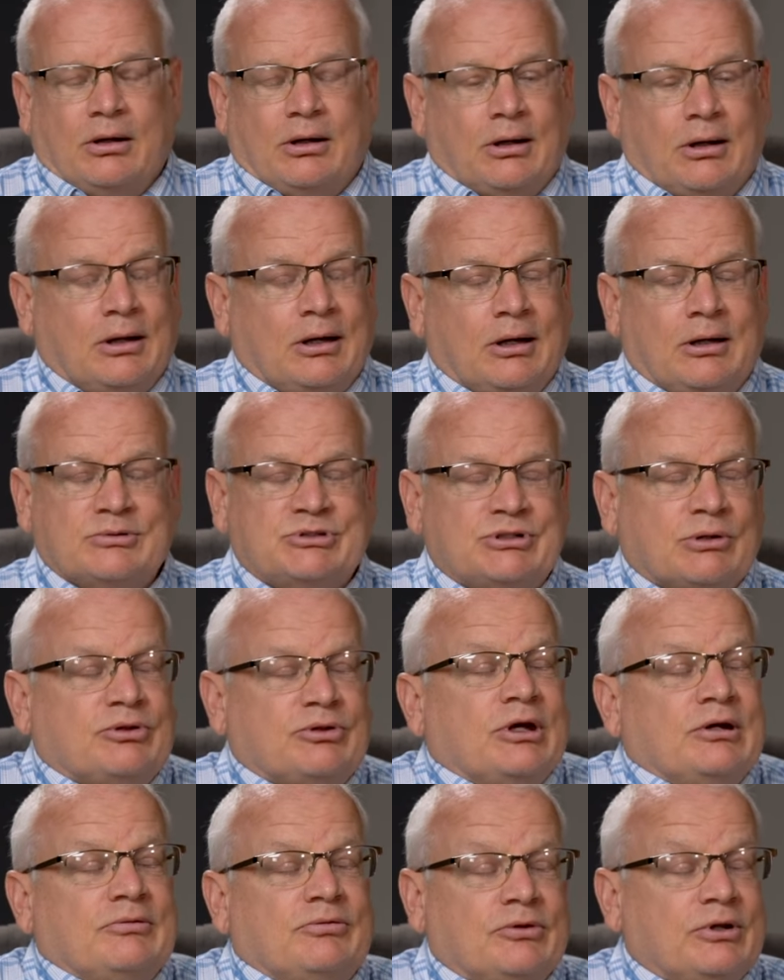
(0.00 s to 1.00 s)
I'm so
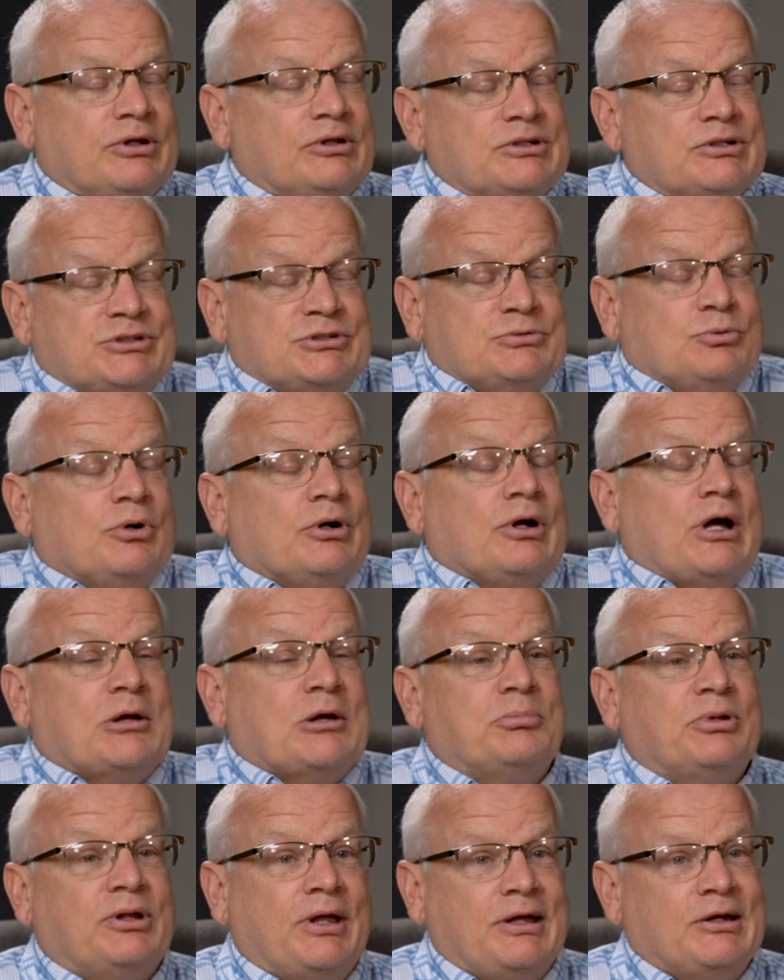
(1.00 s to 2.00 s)
thankful that this is where God
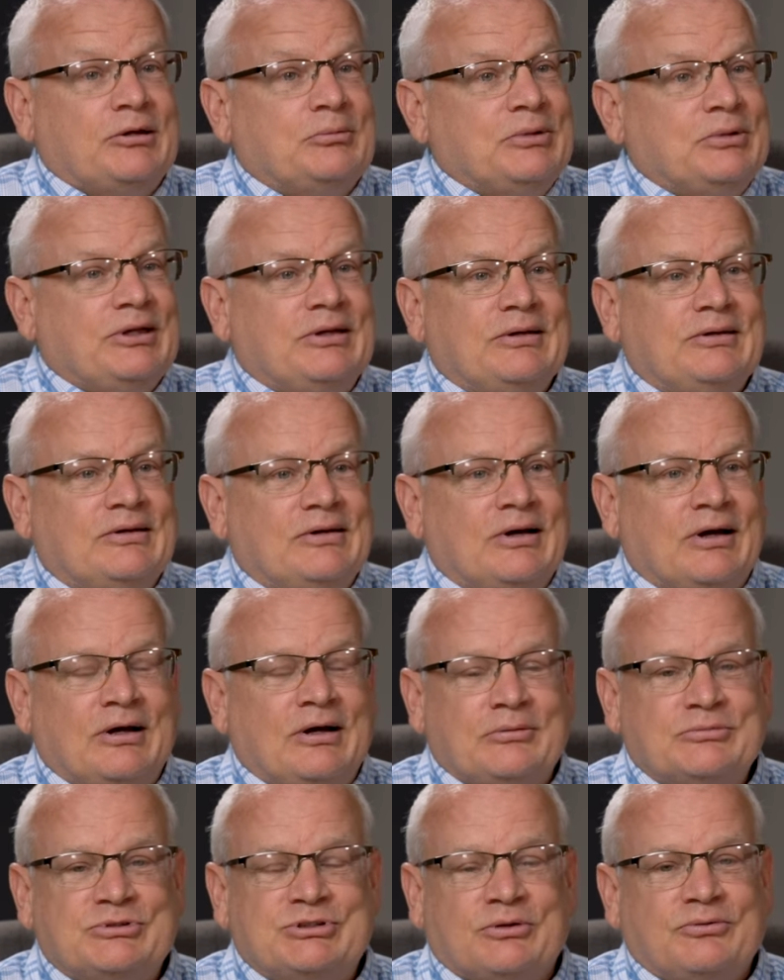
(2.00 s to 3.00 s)
planted me. Yeah.
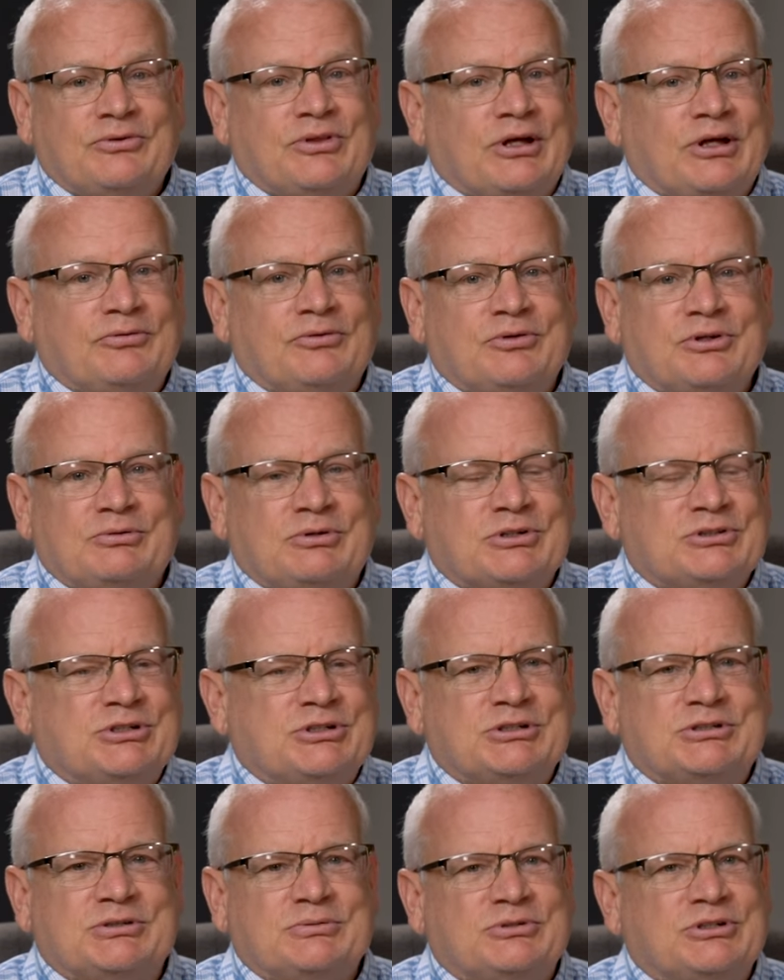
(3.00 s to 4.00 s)
I'm so thankful because yeah,
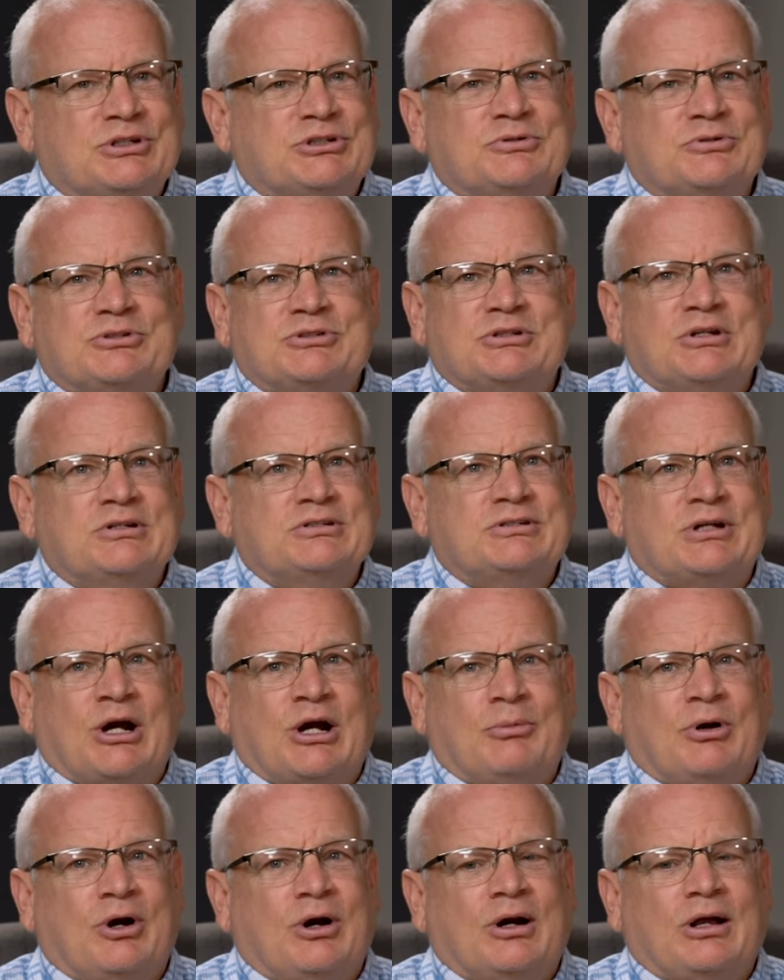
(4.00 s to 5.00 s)
this was this was the desire of
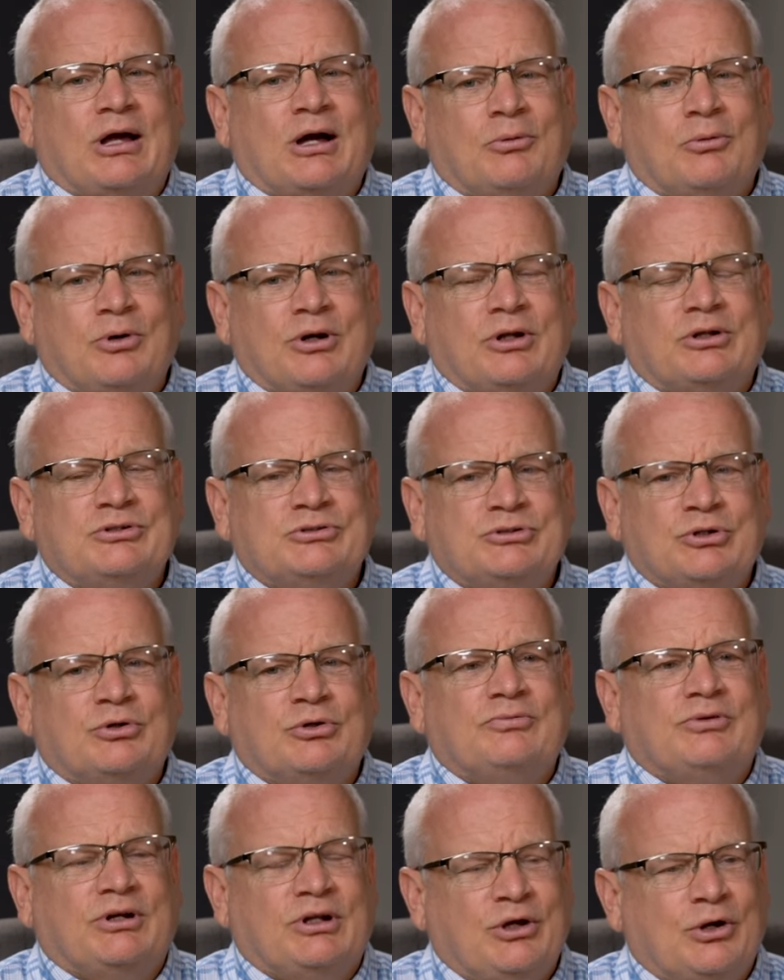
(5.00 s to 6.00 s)
my heart. I want to
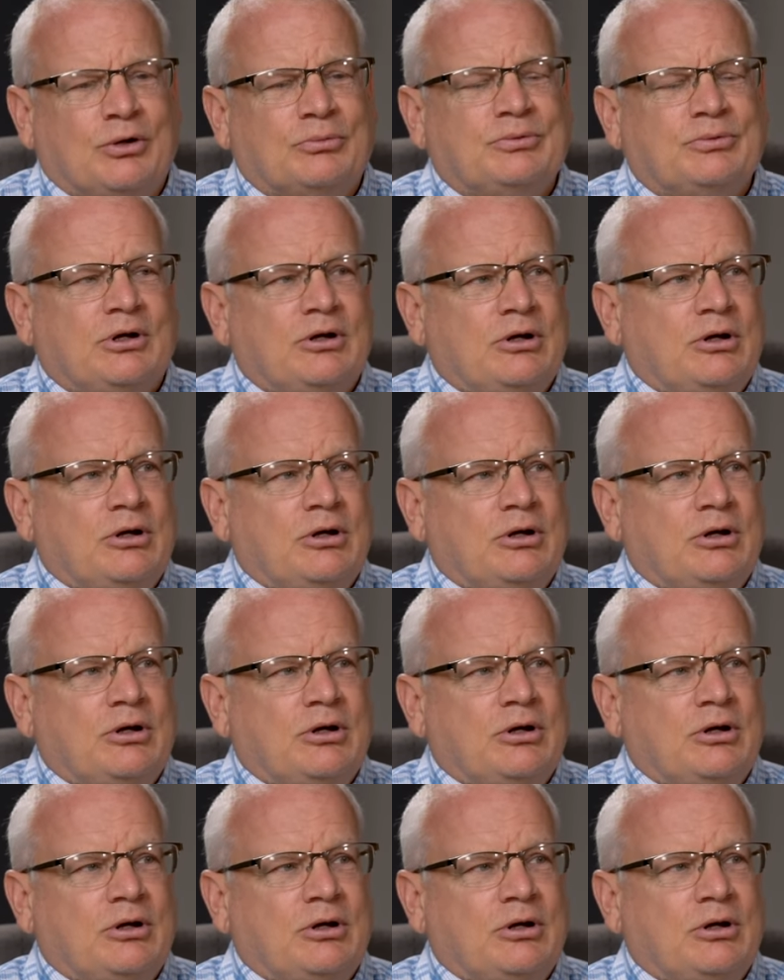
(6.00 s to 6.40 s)
serve and help